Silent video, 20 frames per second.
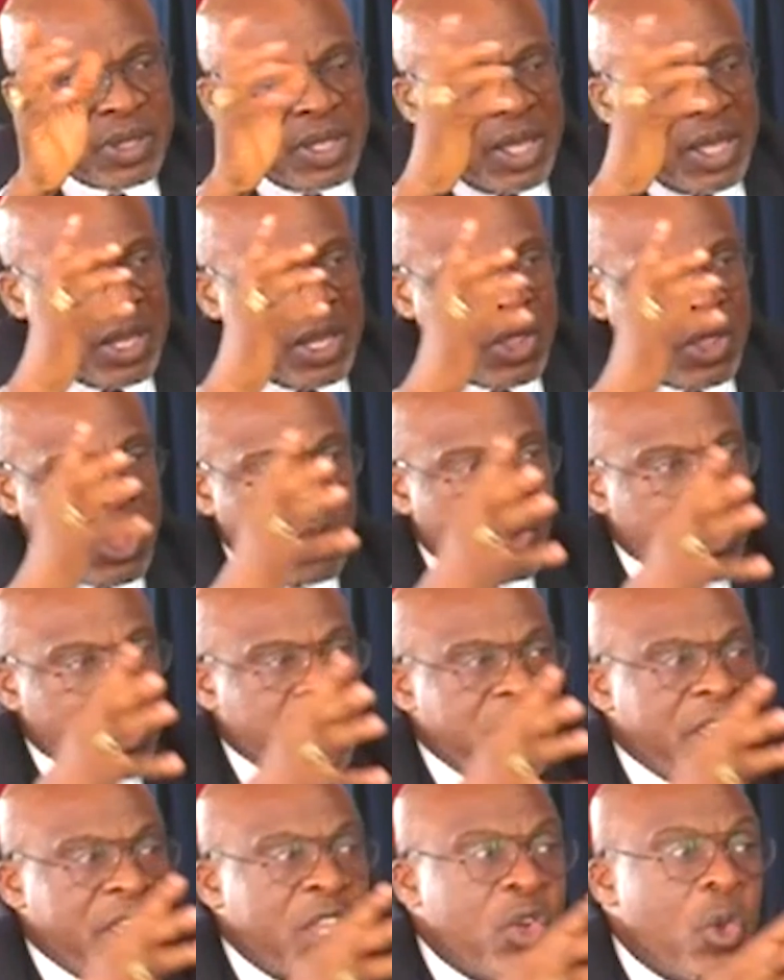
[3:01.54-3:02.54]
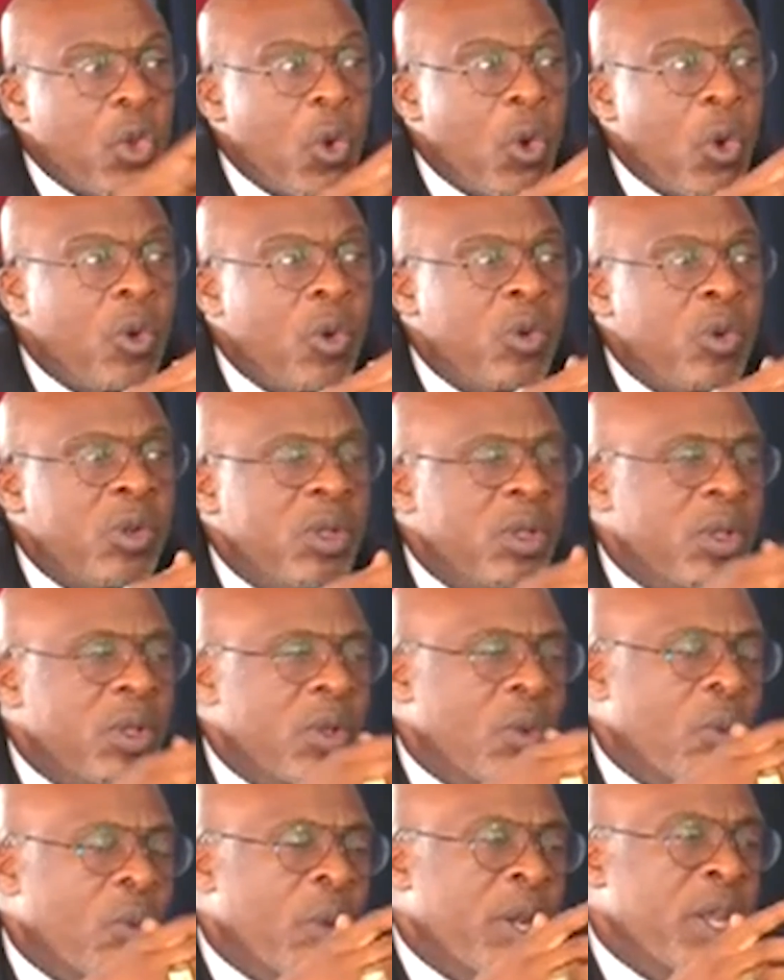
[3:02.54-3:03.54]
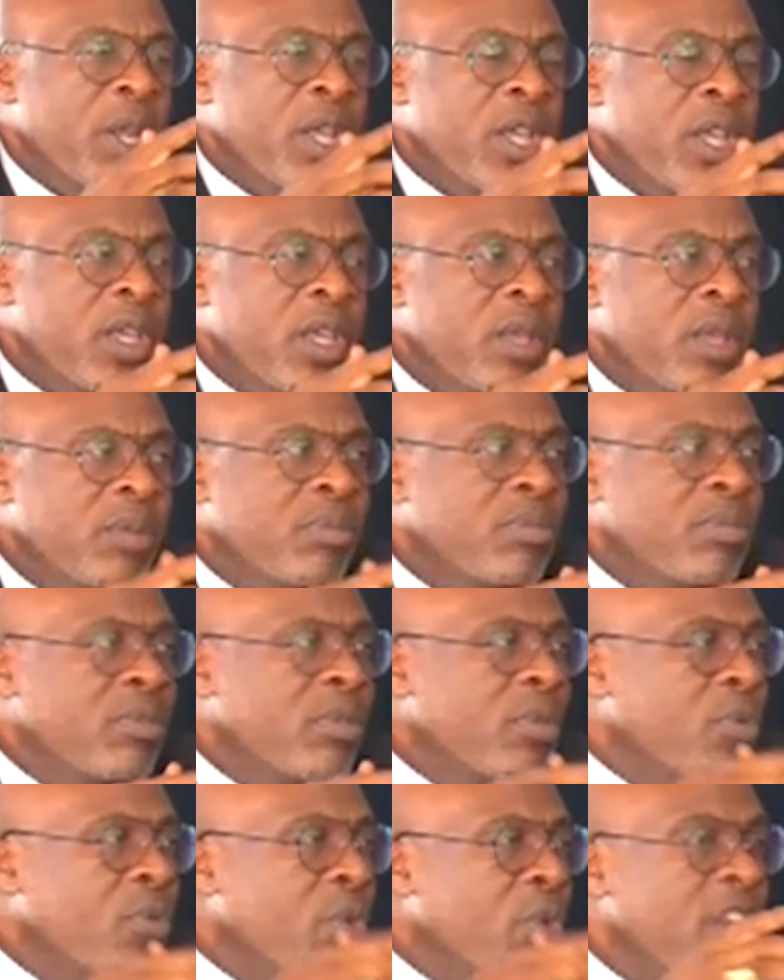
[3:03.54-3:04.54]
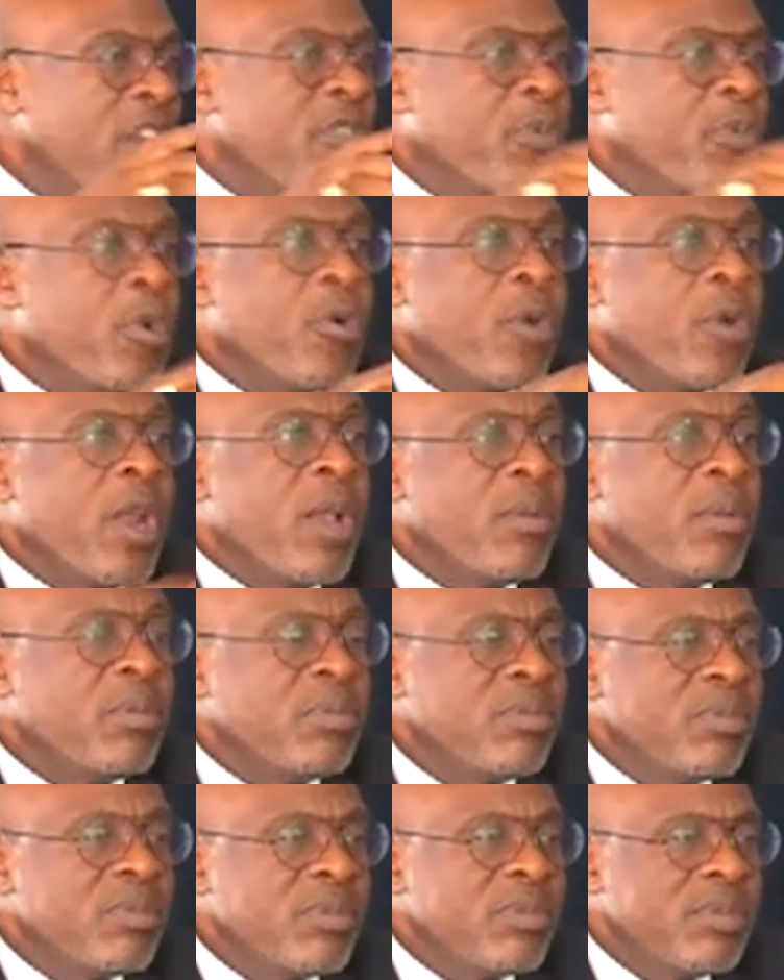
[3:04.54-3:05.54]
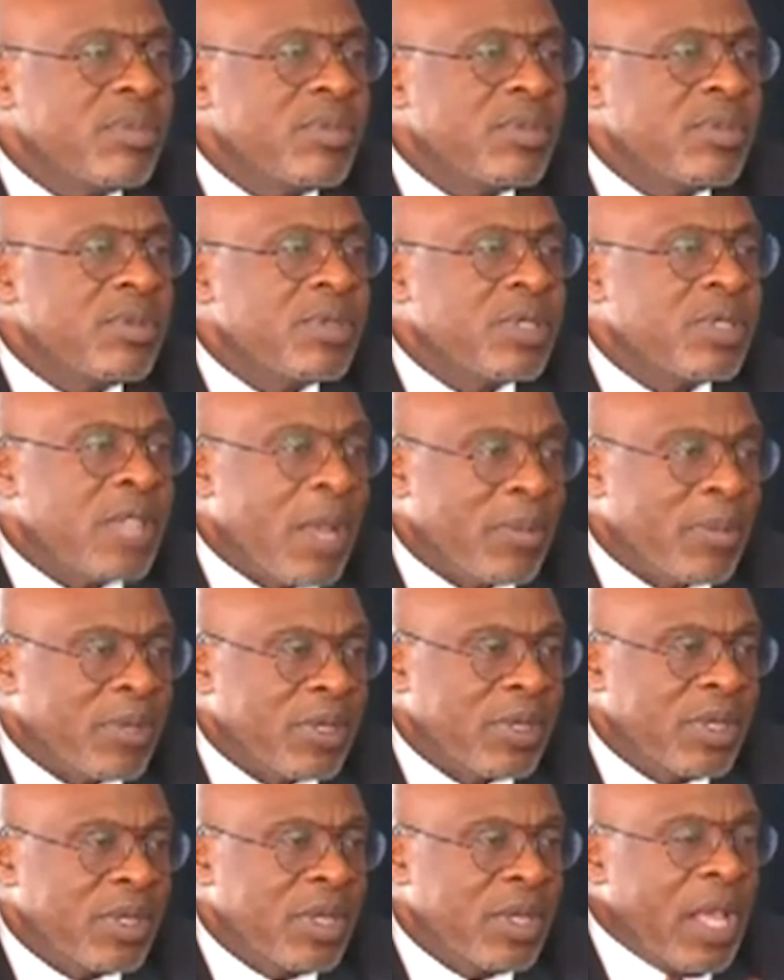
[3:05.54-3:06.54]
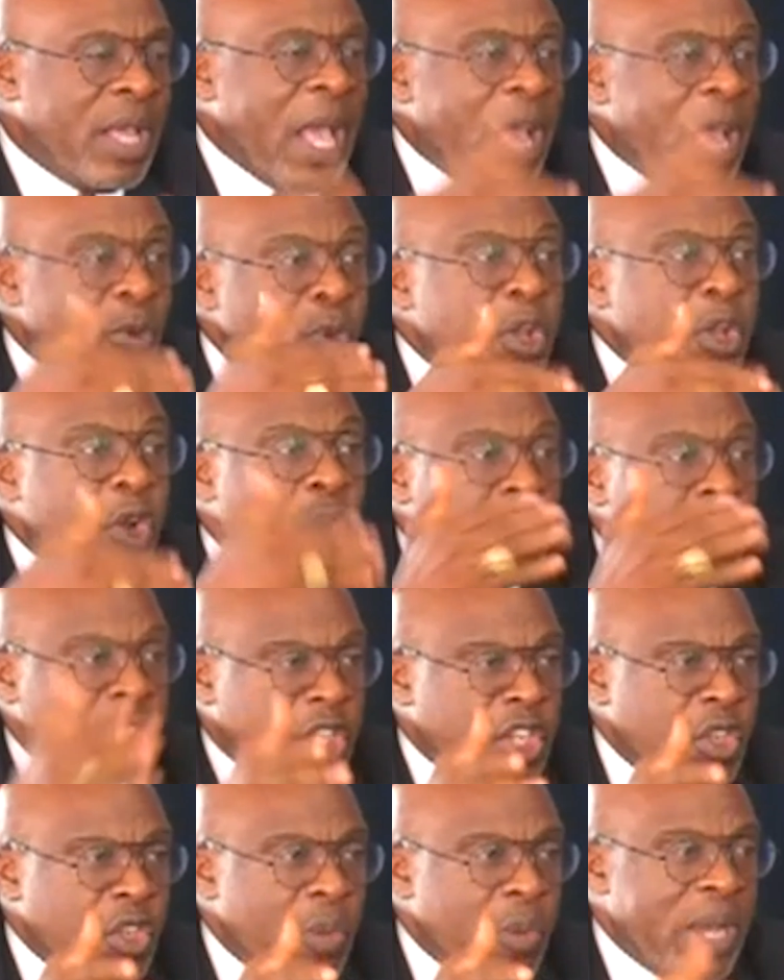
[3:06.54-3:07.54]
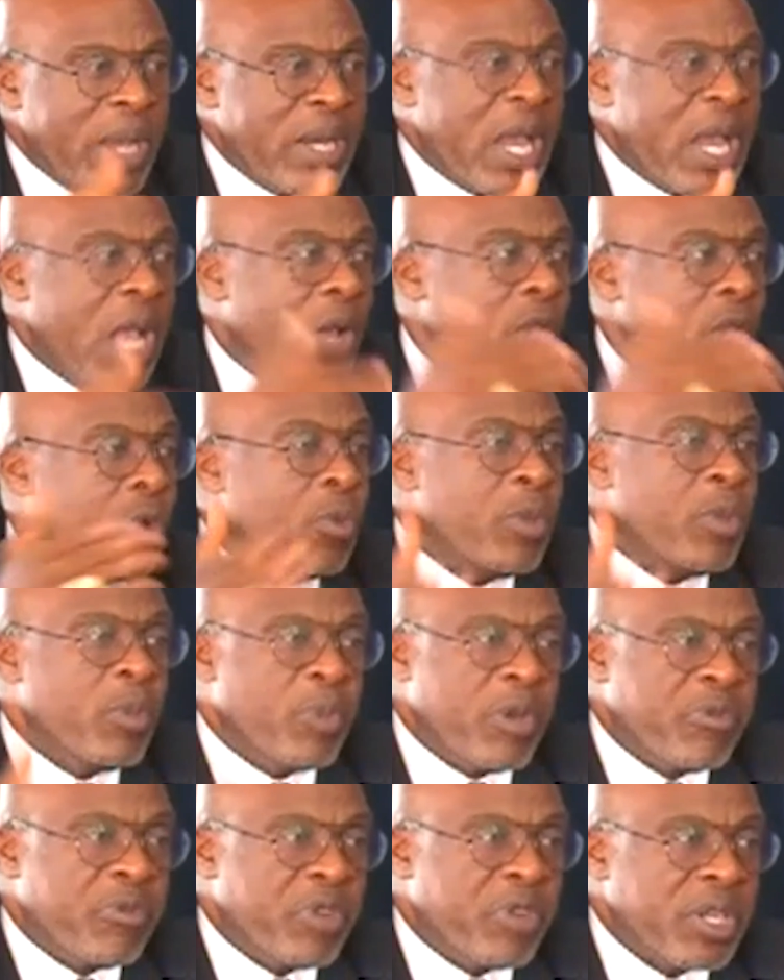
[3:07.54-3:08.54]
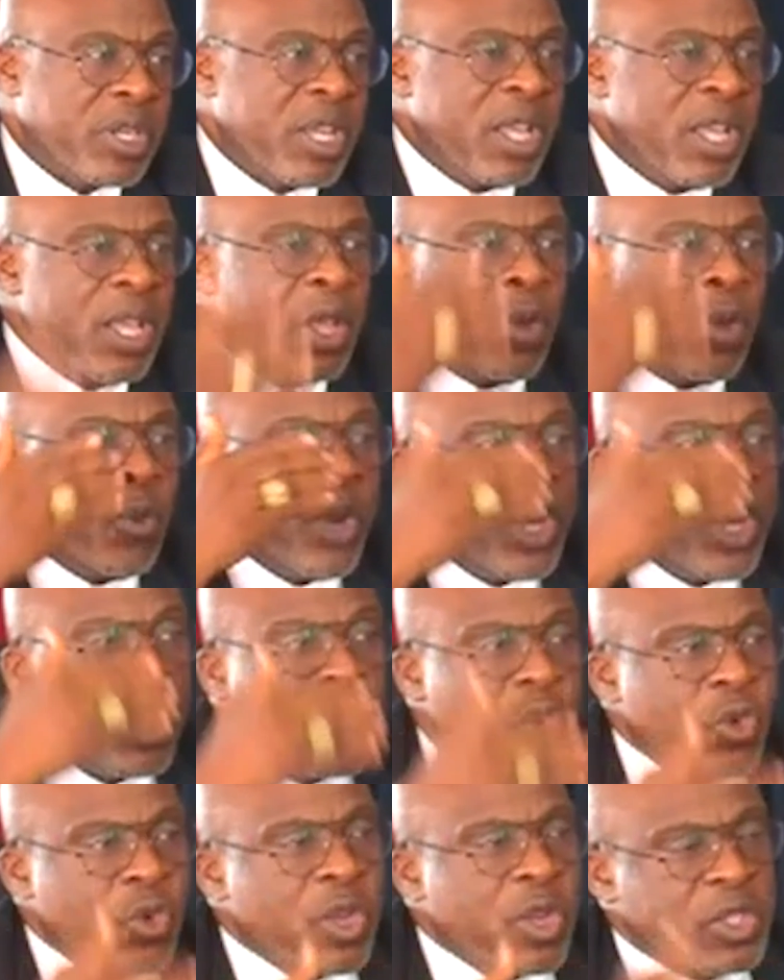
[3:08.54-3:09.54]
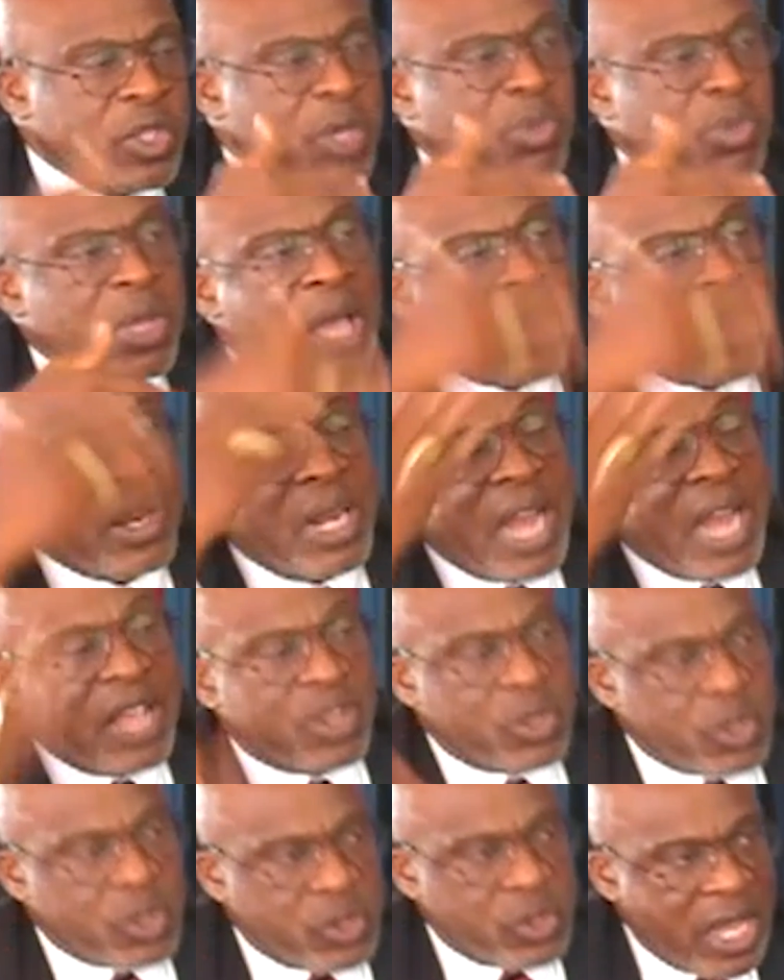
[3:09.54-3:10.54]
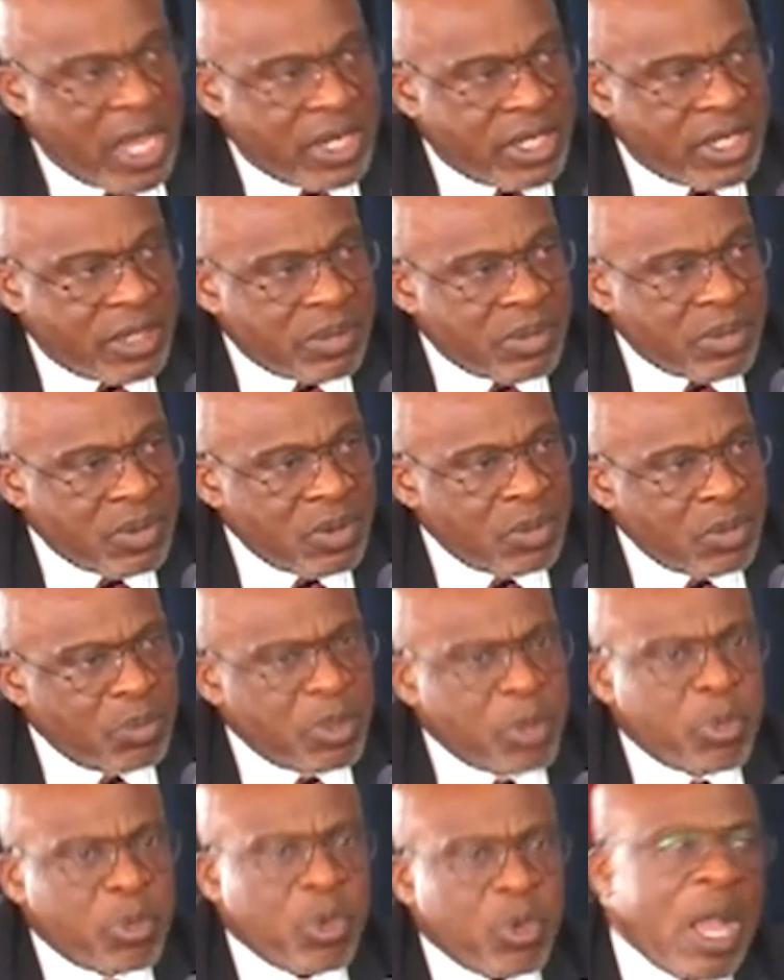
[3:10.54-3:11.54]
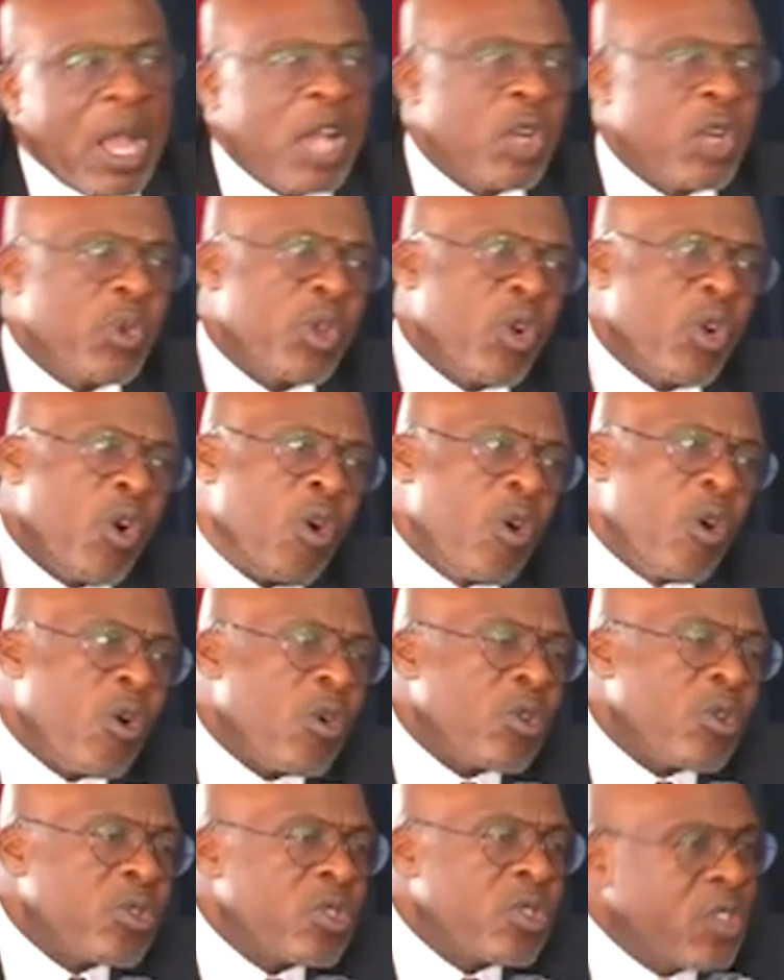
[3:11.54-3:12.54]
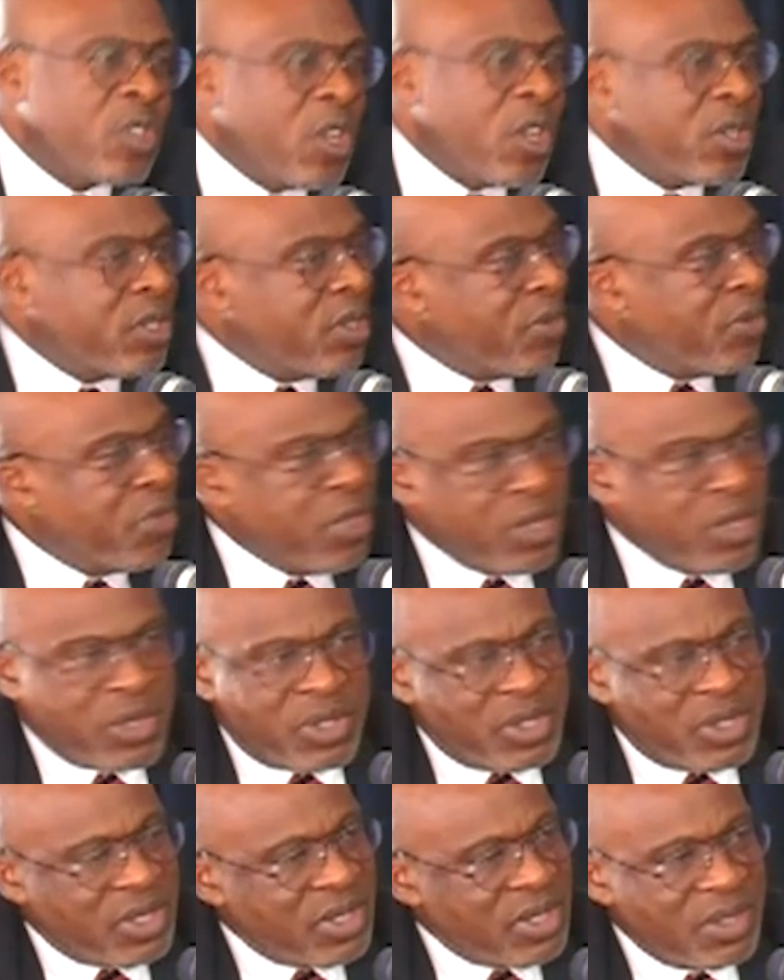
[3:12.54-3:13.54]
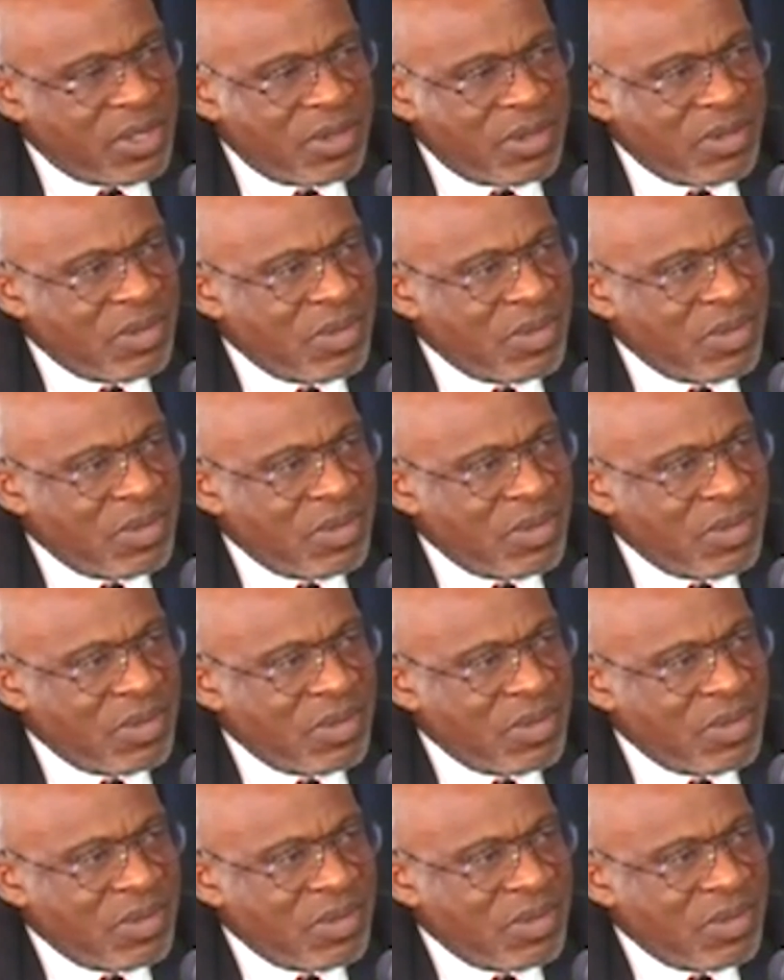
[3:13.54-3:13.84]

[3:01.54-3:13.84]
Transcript: And the thing was taken home when the relief program stopped. Had we continued by now, it would be perfect. We need to do the same thing at a larger society. People are doing all sorts of things.